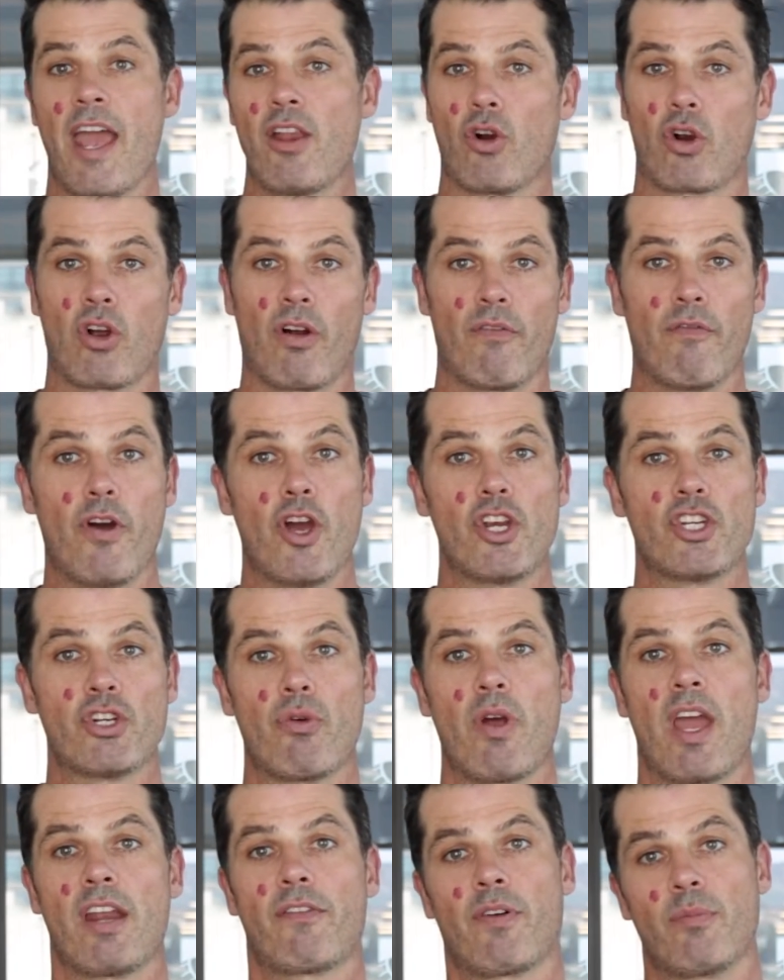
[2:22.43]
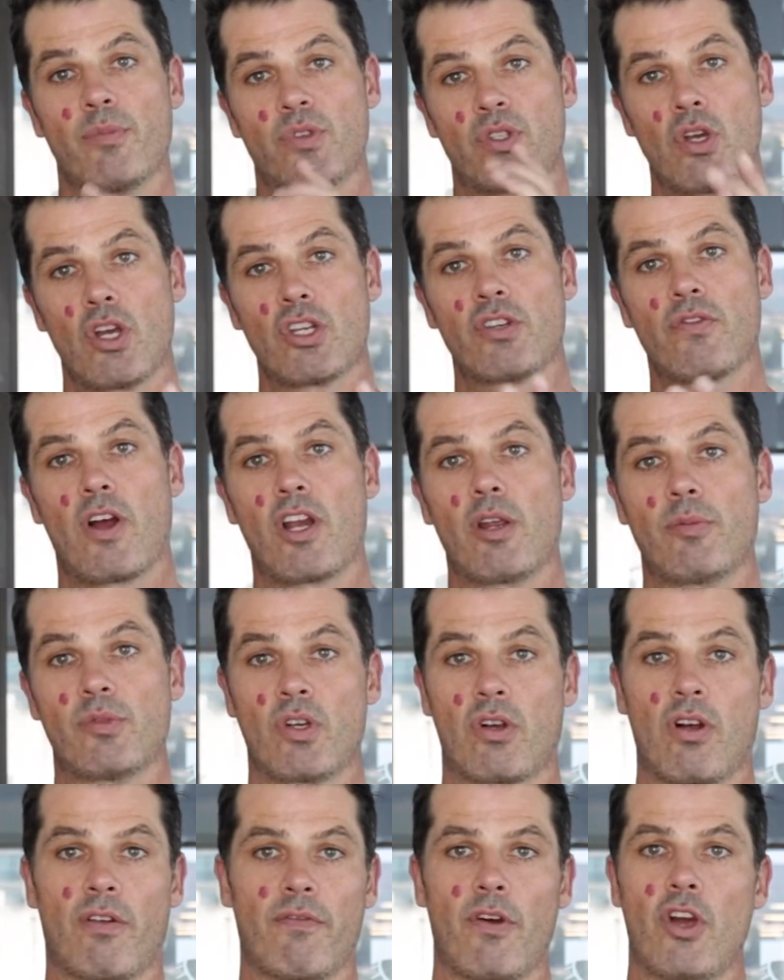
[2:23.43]
your conversion rate from search volume to
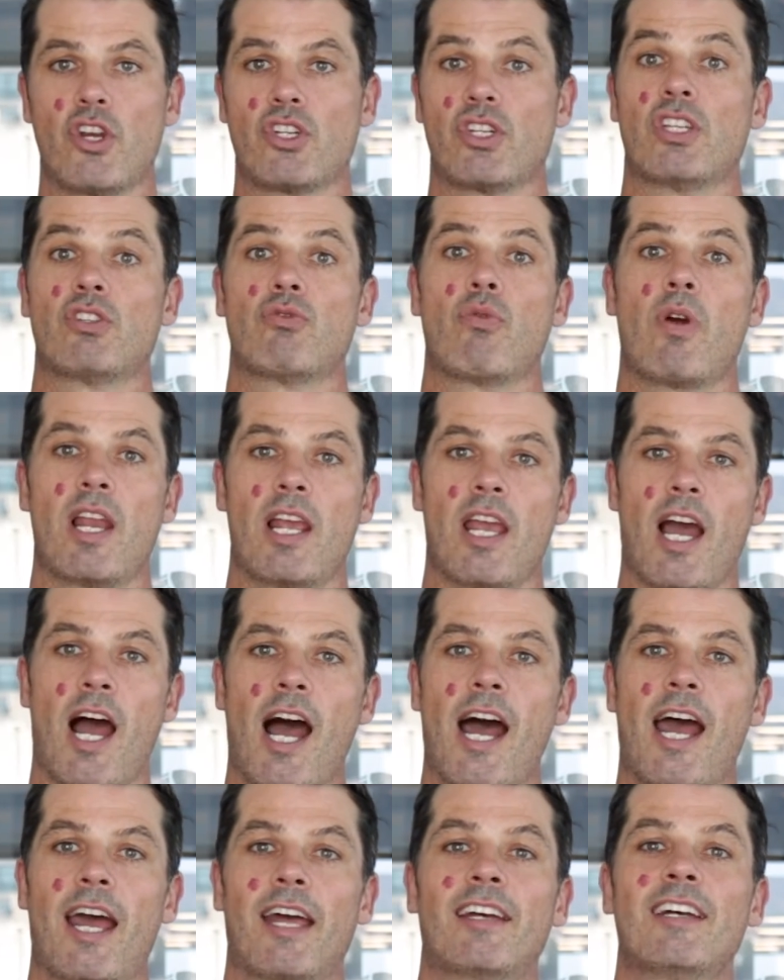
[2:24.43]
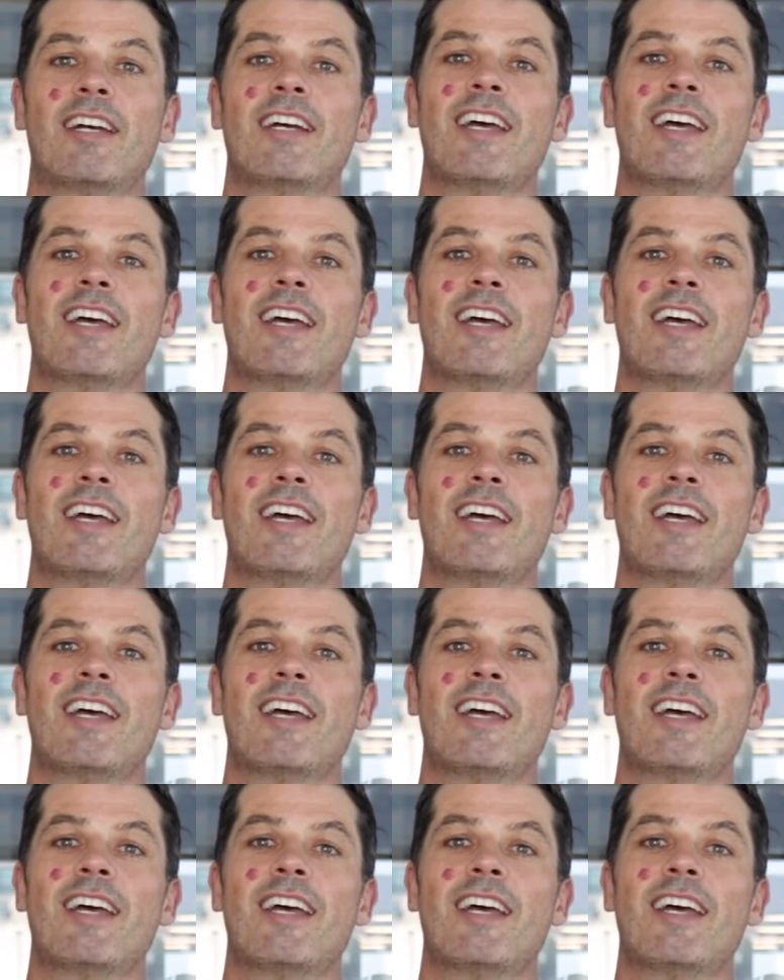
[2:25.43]
conversion is really high.